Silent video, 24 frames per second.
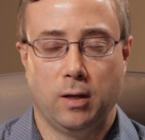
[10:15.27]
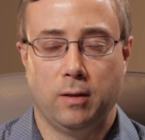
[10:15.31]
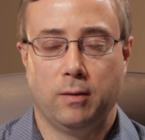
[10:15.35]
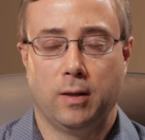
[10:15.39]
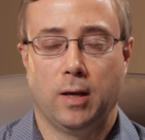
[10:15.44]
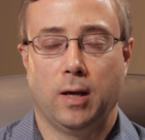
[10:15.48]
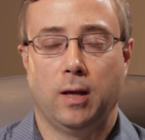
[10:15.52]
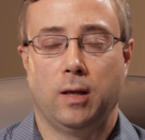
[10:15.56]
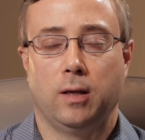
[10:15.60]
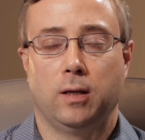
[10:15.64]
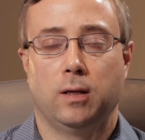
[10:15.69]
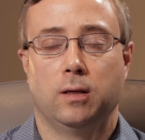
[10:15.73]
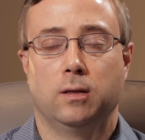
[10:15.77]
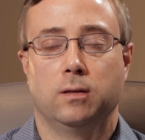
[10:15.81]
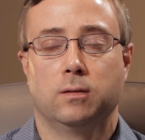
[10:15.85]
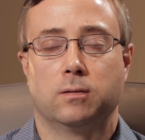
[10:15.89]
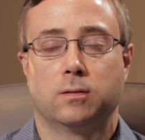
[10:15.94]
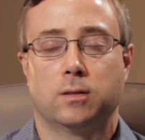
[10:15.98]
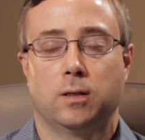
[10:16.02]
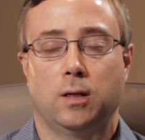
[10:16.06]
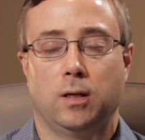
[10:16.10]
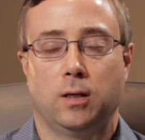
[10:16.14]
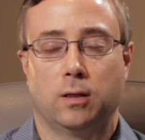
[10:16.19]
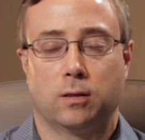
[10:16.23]
And that
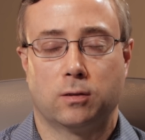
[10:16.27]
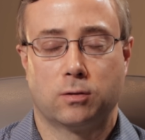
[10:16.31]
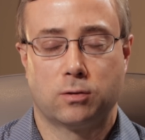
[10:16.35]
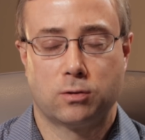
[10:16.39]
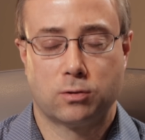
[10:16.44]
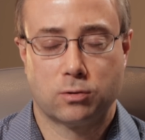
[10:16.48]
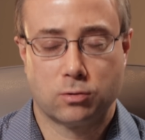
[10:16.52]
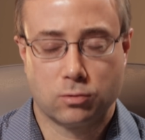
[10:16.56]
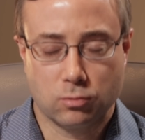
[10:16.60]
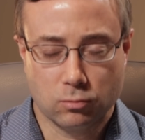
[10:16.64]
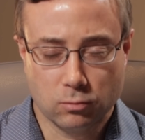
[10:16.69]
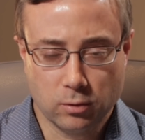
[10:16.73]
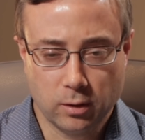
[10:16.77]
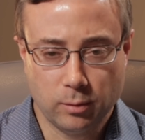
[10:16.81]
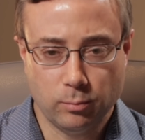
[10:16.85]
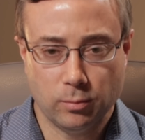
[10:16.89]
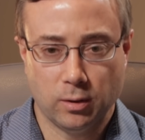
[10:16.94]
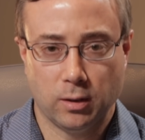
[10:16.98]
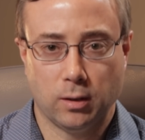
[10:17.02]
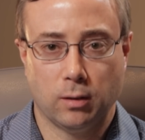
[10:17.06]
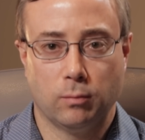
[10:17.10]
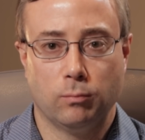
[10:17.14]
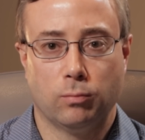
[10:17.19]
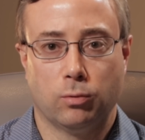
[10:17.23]
is
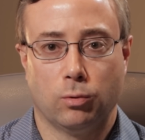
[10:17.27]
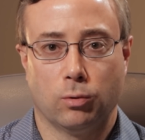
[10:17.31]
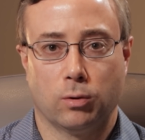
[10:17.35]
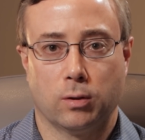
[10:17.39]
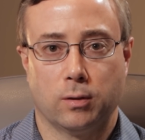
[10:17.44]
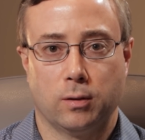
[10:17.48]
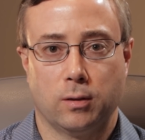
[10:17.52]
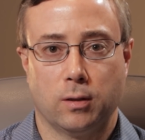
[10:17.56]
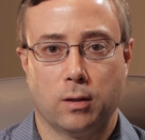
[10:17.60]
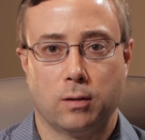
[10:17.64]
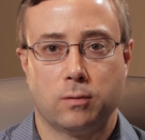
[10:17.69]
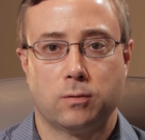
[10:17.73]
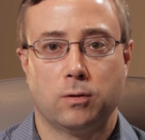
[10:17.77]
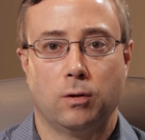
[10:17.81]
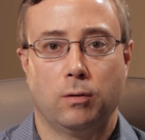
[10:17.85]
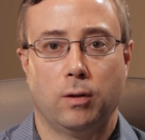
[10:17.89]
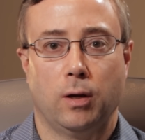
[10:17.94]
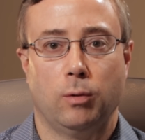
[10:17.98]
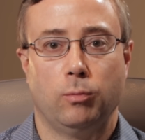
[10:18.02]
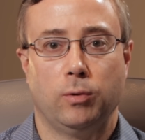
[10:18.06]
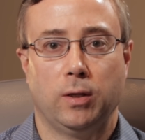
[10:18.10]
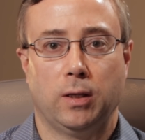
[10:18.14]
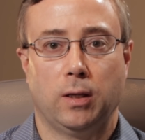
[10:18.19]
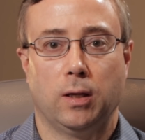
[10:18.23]
extremely important so
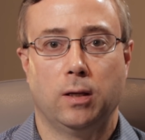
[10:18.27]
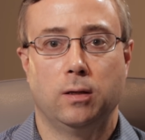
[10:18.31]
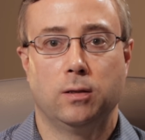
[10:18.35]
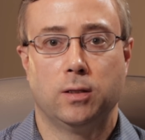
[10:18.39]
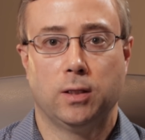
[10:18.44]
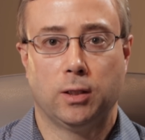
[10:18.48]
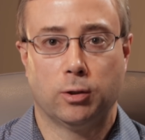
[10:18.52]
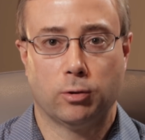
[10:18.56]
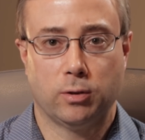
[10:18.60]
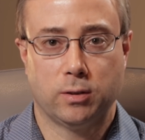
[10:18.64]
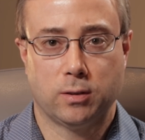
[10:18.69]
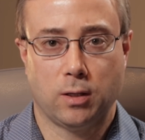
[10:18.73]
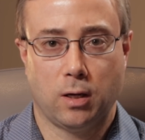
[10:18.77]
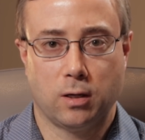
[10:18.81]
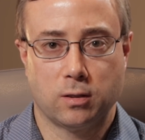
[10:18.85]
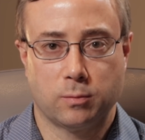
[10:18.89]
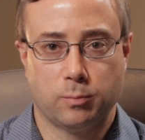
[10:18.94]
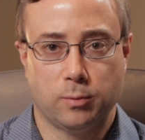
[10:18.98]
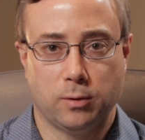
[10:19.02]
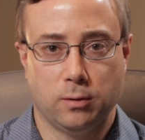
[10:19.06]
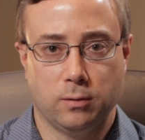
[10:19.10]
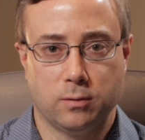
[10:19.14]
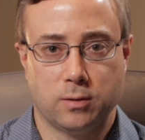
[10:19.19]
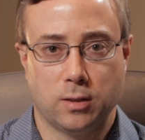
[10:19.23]
that we can decrease
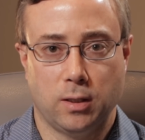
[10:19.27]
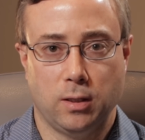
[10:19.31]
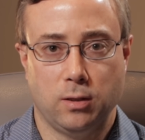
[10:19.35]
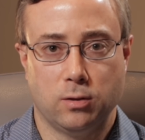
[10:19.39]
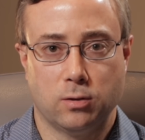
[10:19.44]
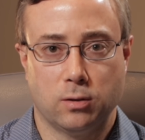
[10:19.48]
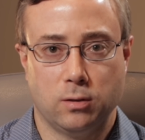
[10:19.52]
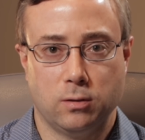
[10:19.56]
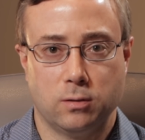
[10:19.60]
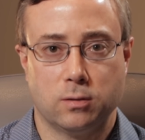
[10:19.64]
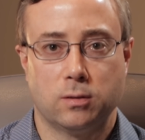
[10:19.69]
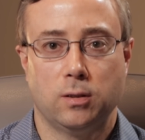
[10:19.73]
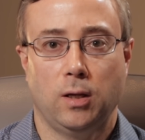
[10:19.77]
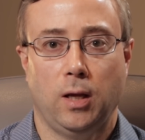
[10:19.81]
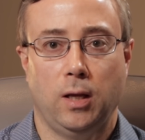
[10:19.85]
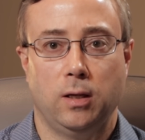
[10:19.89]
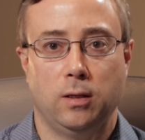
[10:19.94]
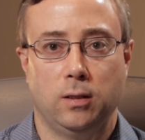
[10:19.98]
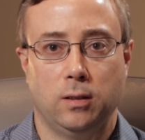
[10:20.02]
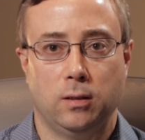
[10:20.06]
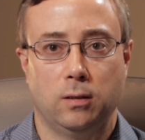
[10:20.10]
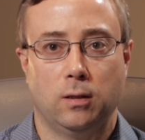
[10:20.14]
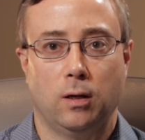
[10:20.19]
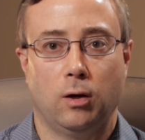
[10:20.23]
hospitalizations
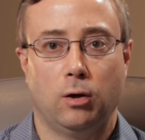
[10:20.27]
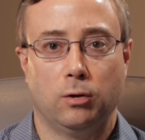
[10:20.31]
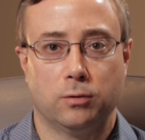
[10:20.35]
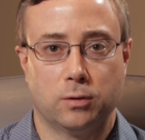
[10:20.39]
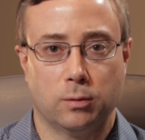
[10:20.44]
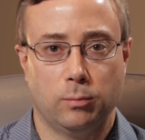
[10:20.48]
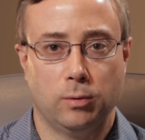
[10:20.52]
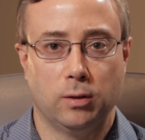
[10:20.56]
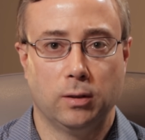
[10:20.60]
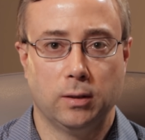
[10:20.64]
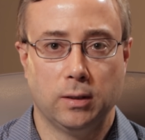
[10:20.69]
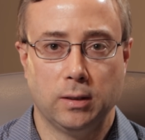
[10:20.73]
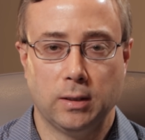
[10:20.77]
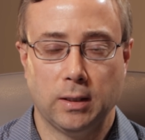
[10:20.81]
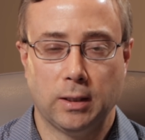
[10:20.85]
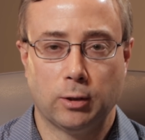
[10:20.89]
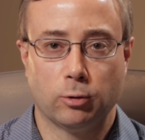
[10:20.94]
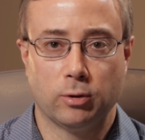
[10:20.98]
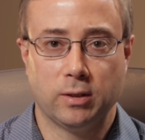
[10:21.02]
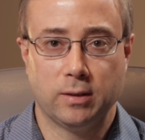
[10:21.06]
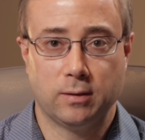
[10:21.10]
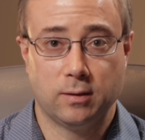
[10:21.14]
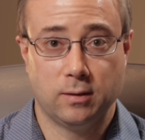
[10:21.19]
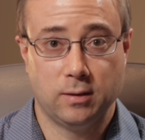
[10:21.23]
and ultimately
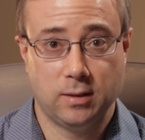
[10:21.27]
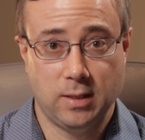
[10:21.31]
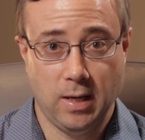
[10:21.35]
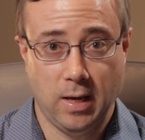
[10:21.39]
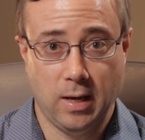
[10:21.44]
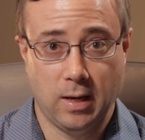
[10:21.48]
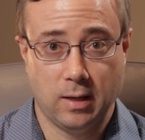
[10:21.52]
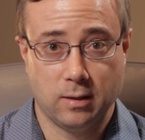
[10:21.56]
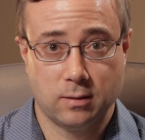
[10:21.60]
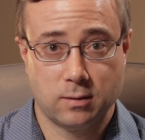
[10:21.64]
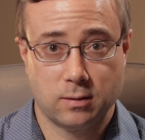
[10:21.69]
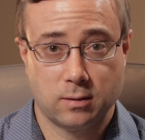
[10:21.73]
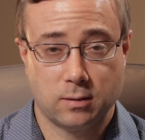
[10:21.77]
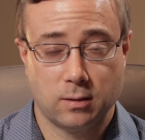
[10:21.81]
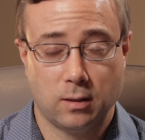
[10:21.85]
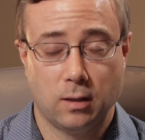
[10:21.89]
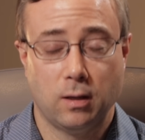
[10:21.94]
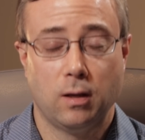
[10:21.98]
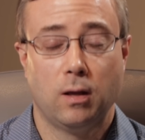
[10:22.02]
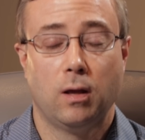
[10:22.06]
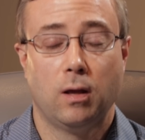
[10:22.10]
decrease deaths